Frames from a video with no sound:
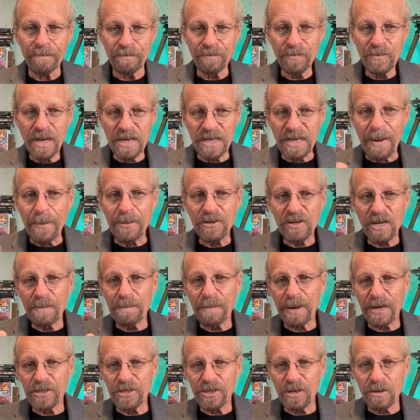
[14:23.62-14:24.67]
and that was led
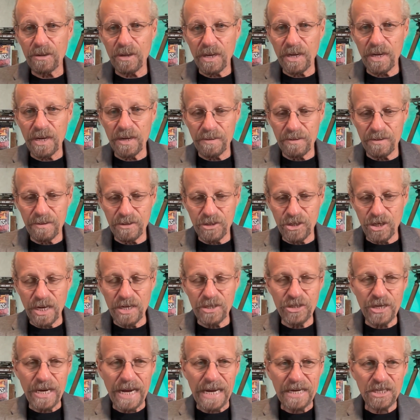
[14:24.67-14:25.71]
by John
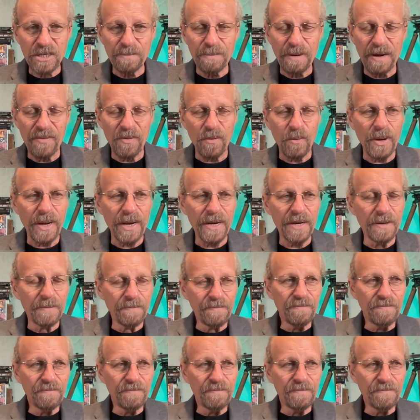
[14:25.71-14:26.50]
Jackson, by the way.